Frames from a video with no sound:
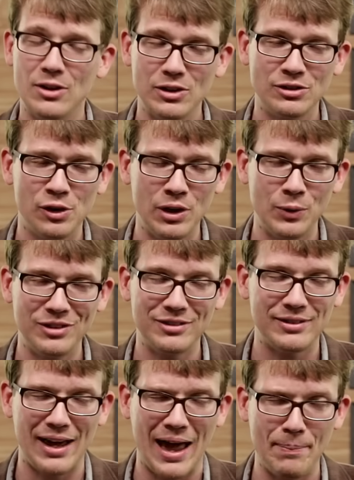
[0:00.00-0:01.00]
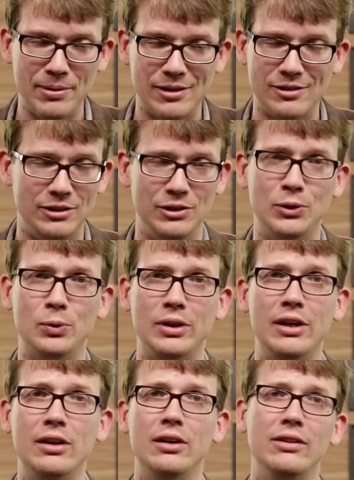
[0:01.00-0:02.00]
Now, considering what just happened to you
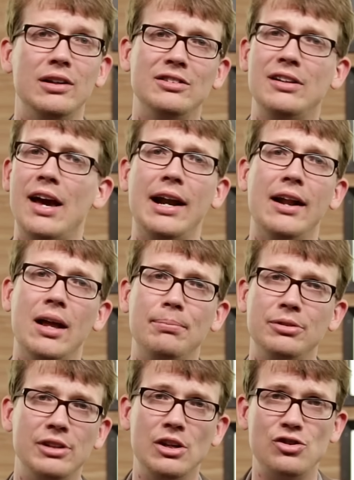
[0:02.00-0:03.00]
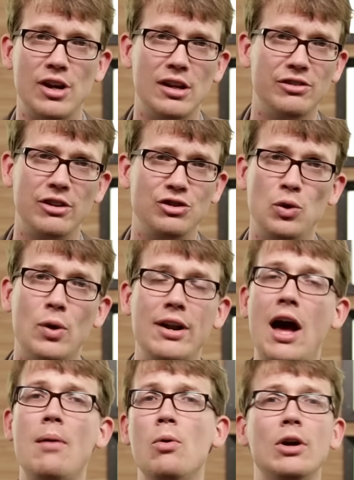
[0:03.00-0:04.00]
here, there's a 99% chance that you are
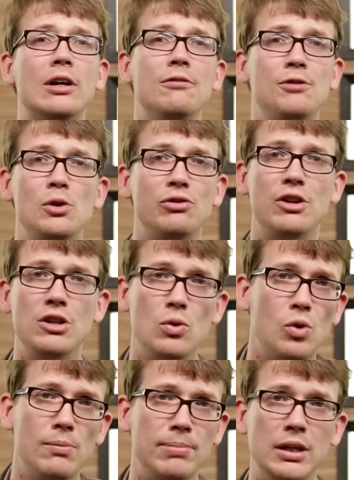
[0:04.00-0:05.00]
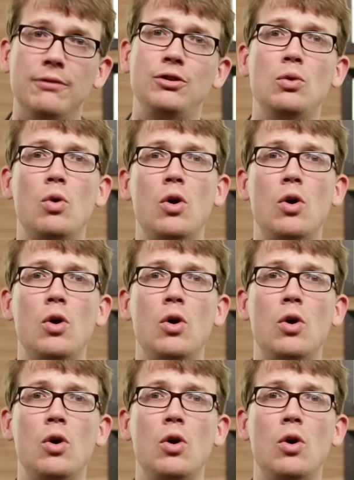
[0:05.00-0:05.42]
now more confused than you would be if you